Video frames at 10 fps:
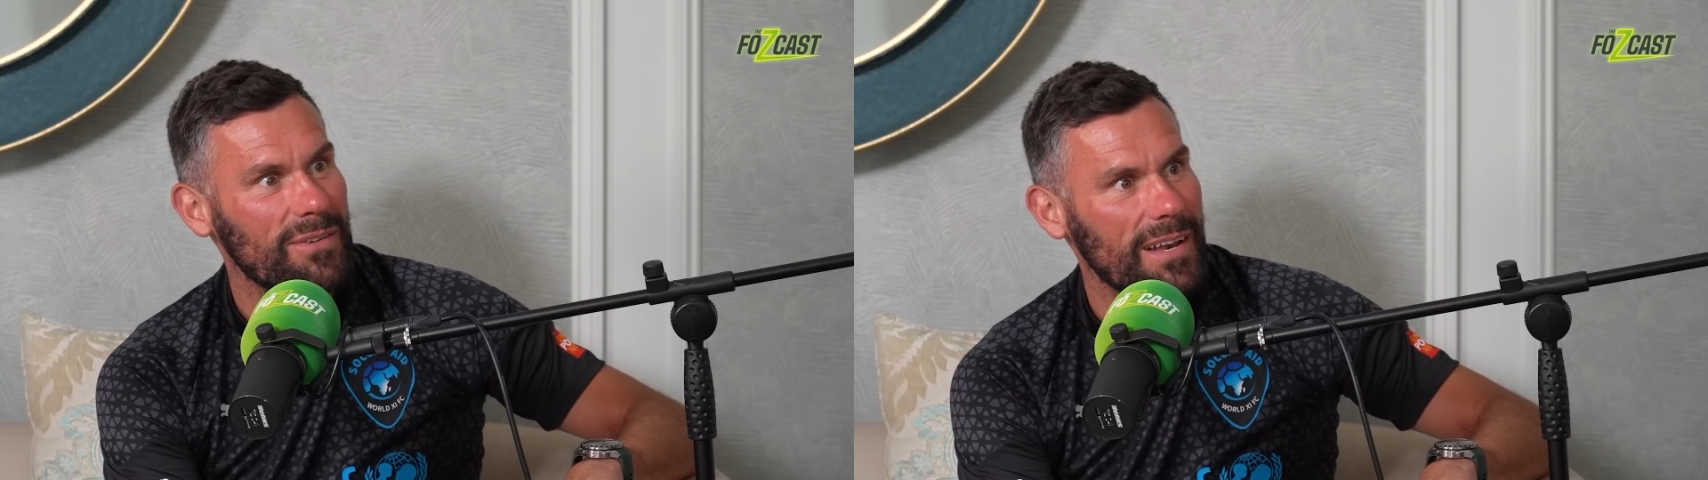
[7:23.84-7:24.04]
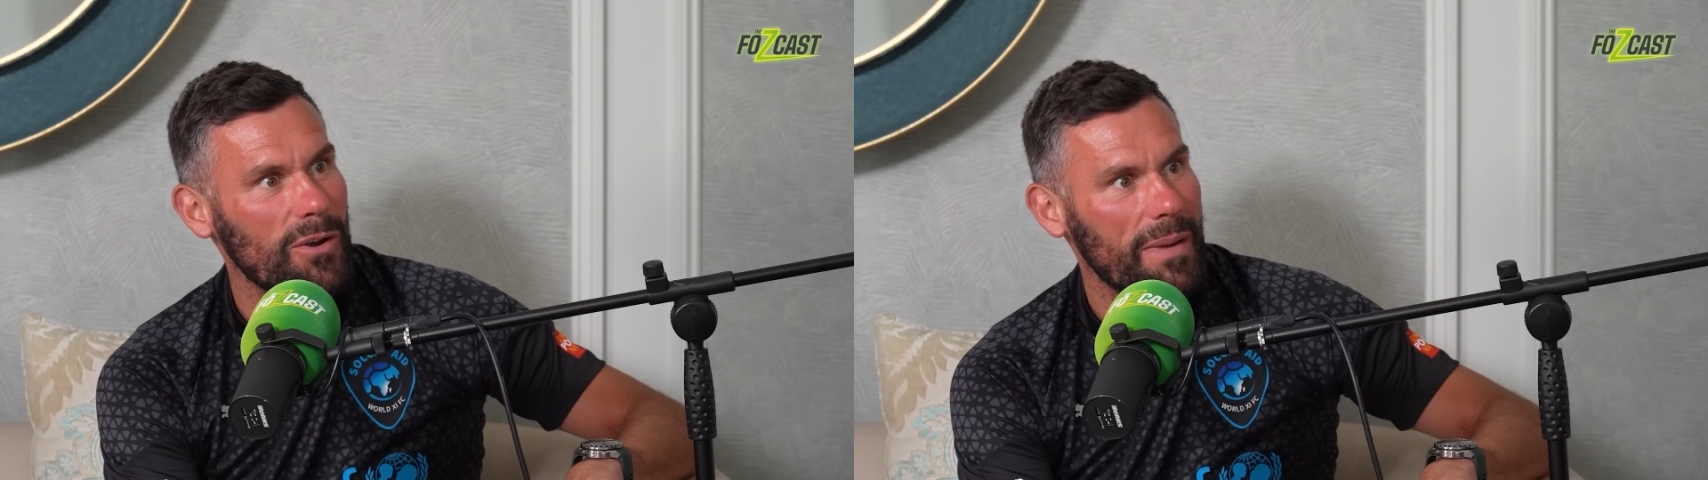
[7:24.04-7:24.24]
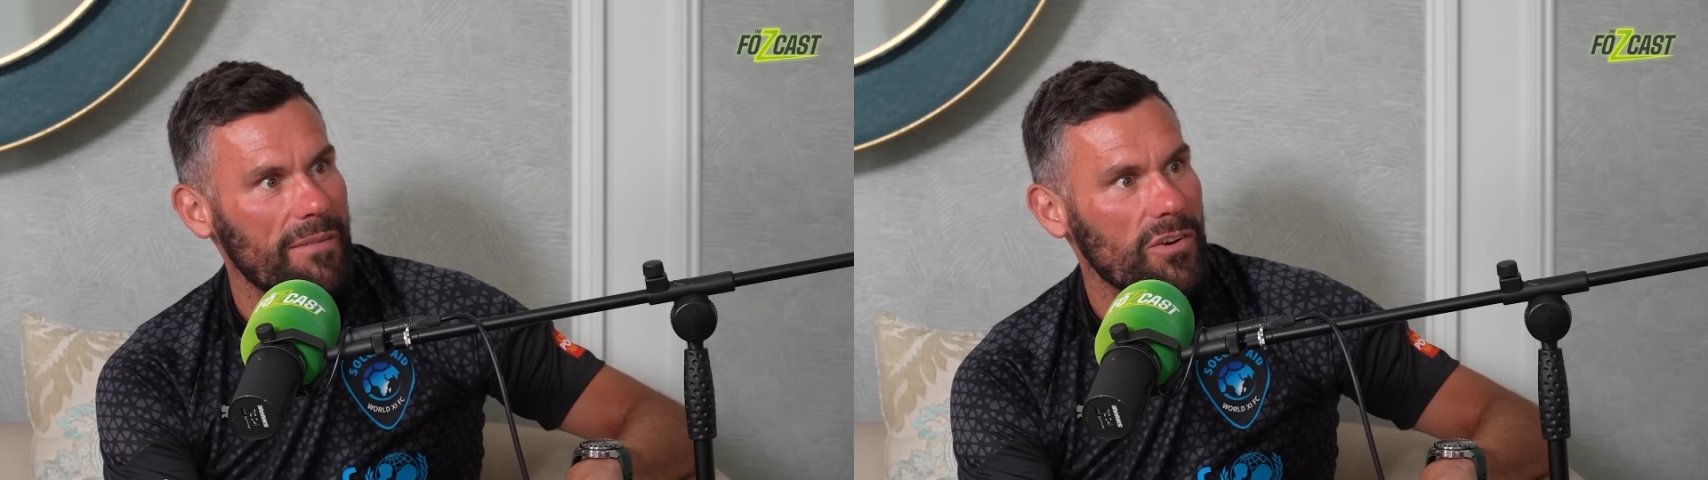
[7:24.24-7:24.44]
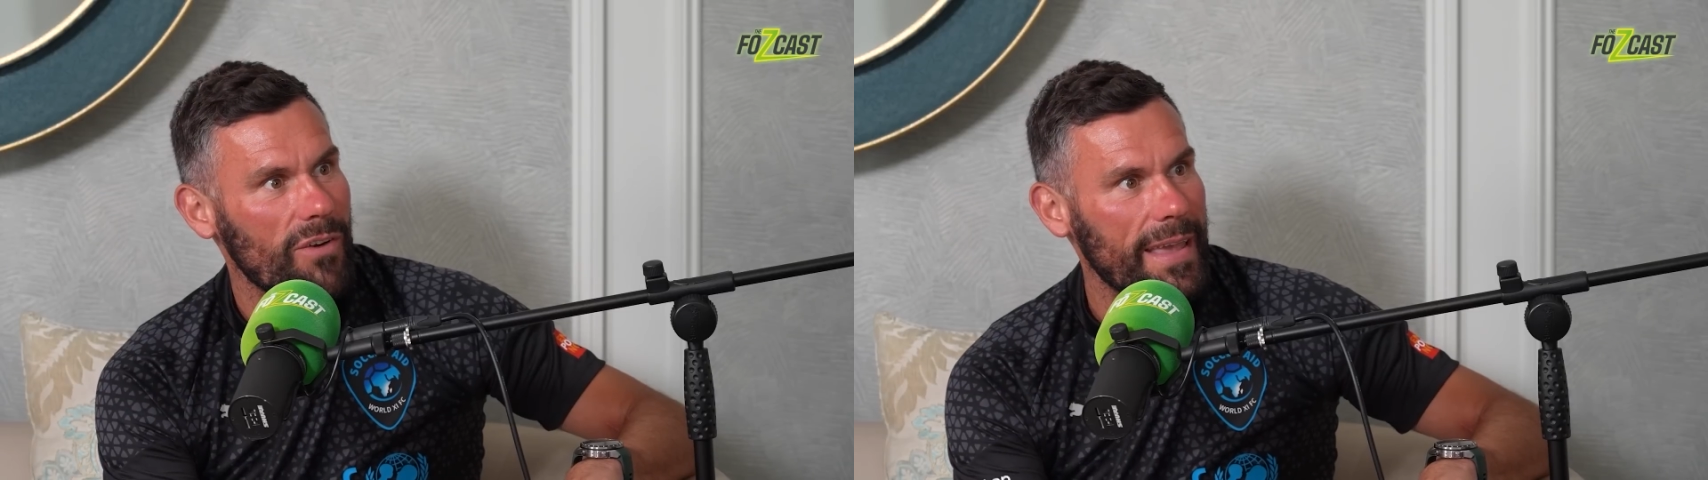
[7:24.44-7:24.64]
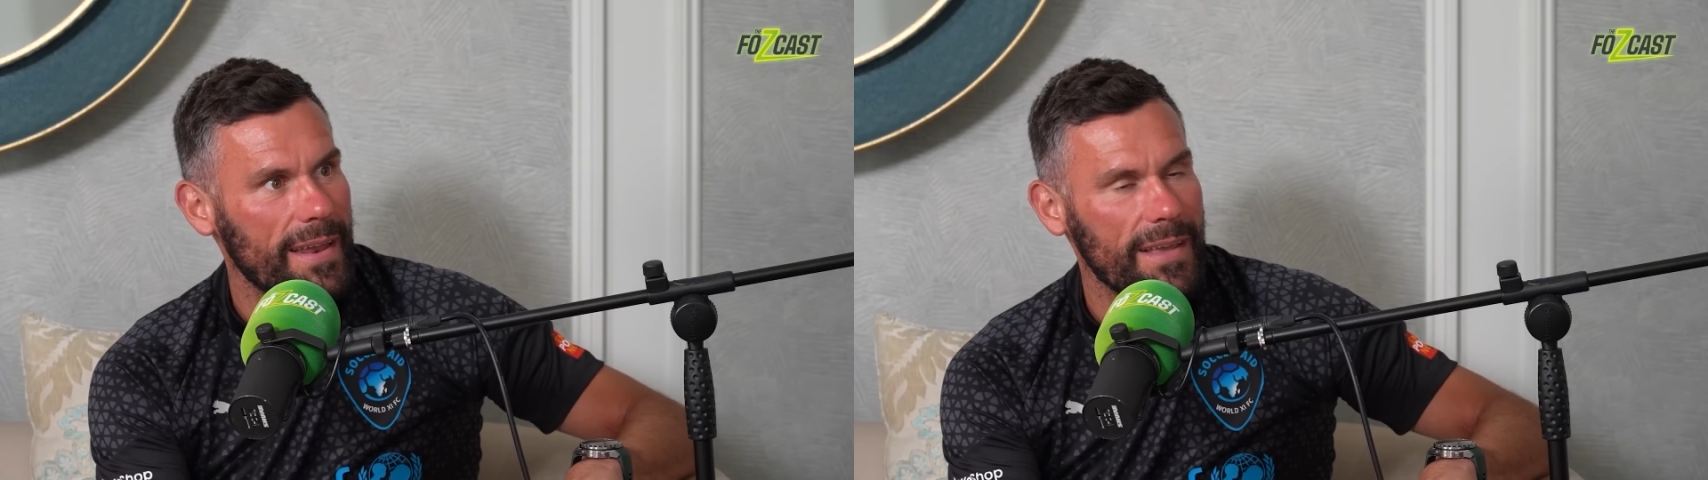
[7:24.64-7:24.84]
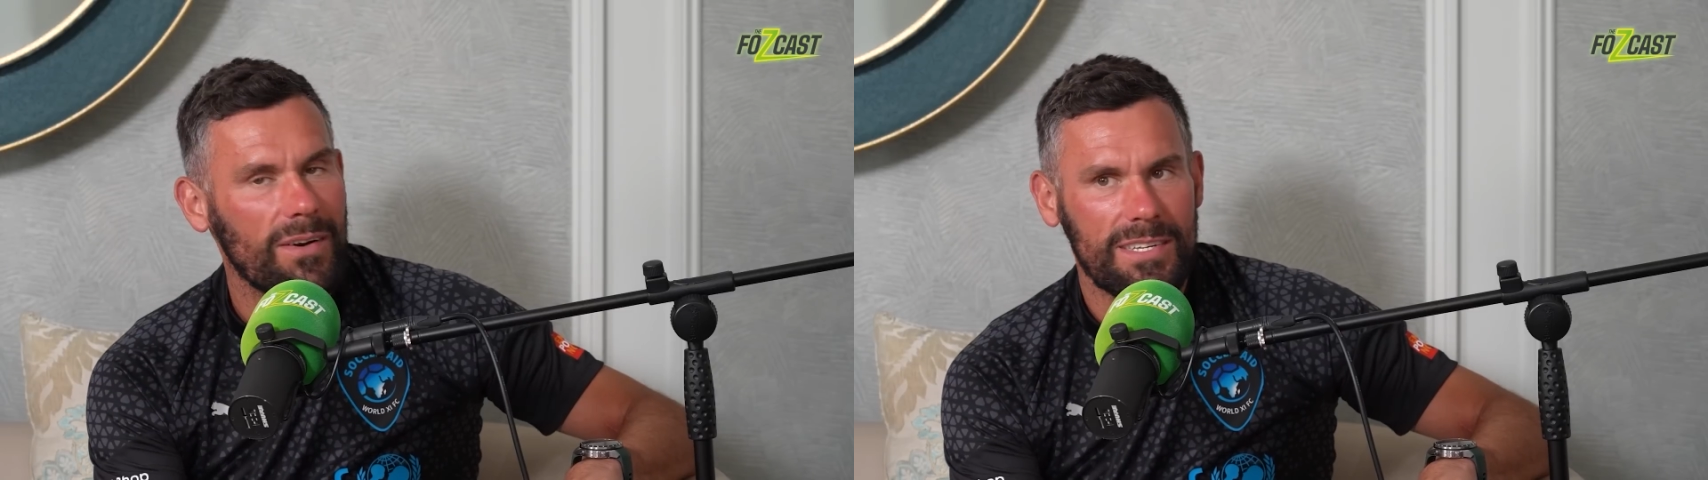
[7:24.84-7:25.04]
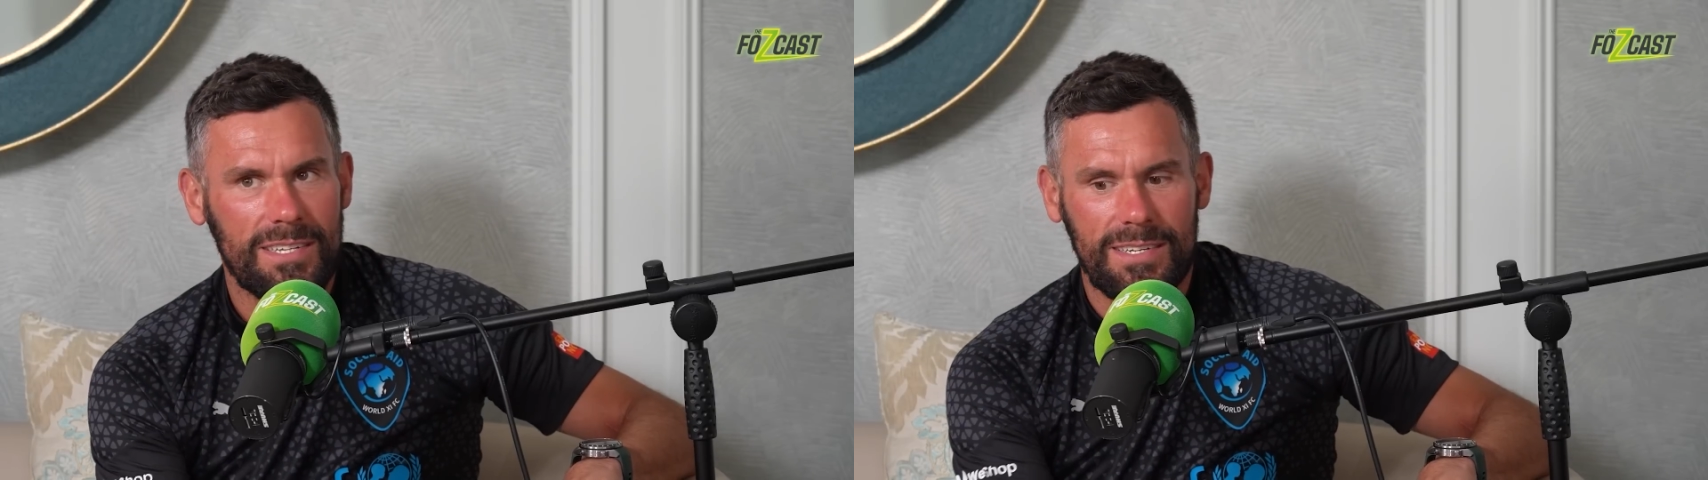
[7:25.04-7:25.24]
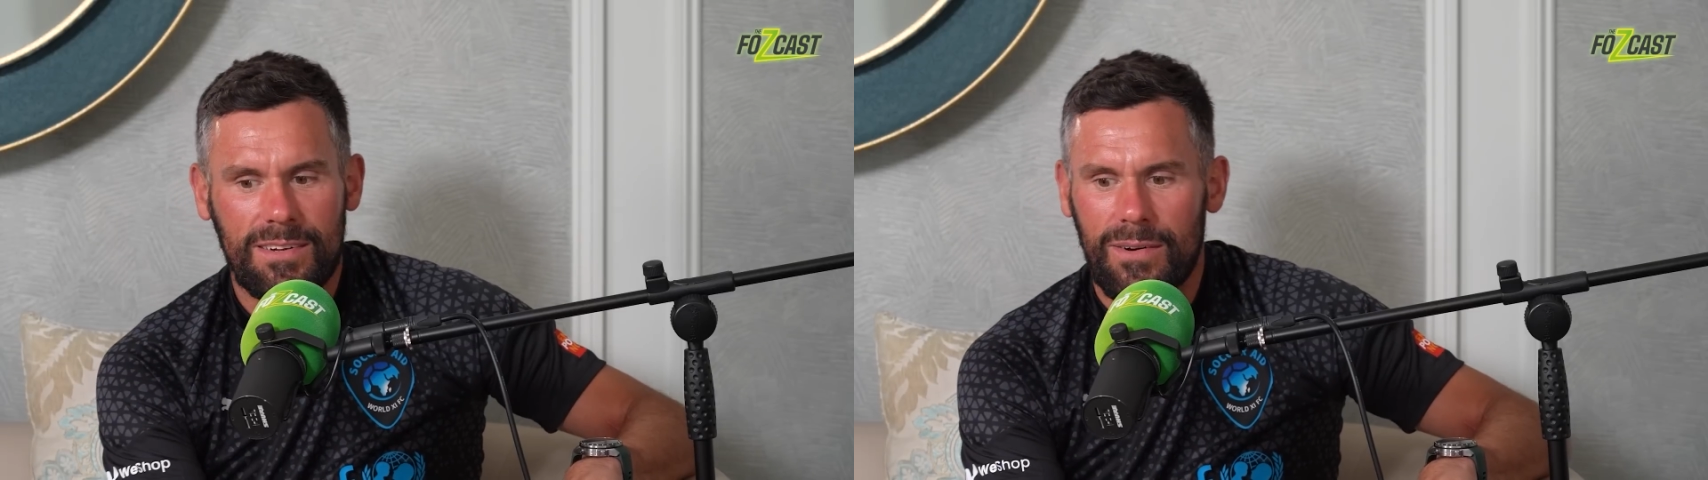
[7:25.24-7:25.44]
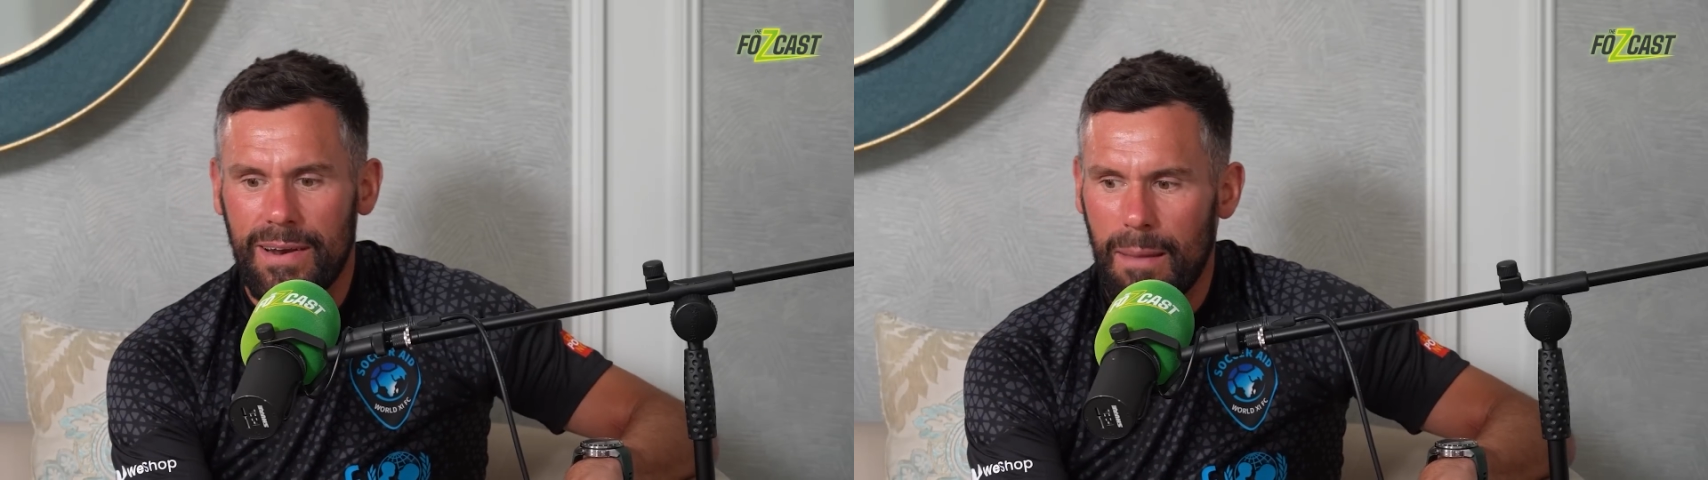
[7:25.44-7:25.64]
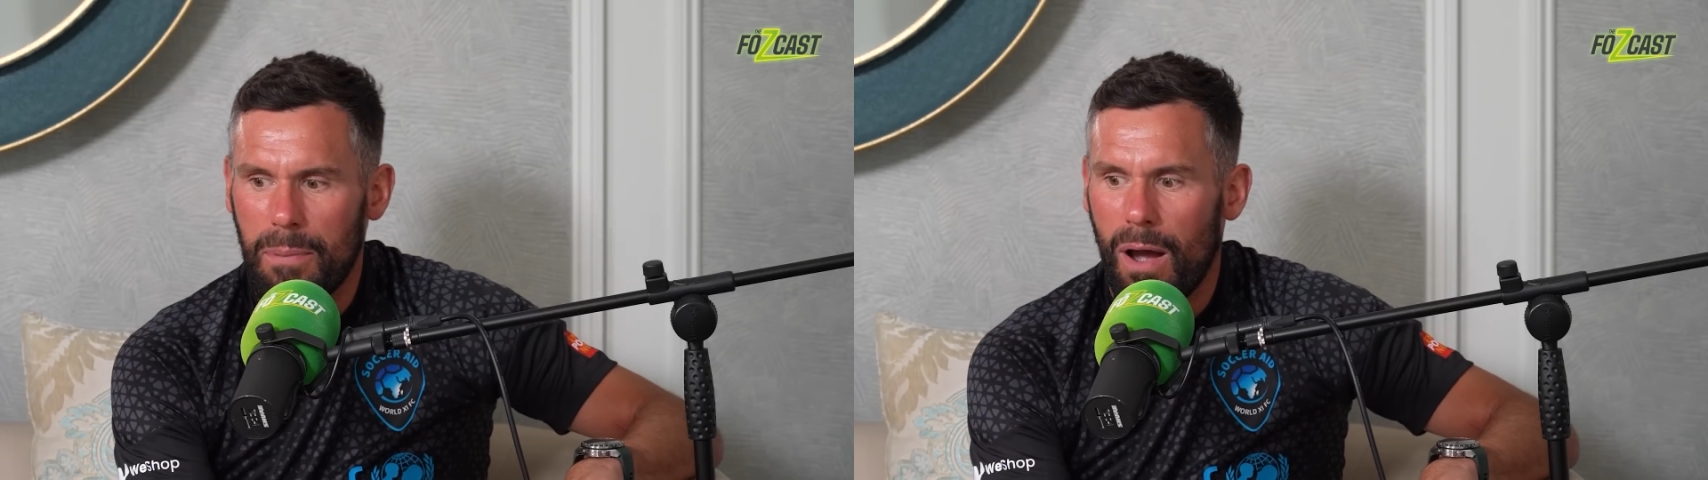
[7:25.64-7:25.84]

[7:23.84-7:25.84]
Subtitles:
It was a little bit of a grate and he got his studs caught in there.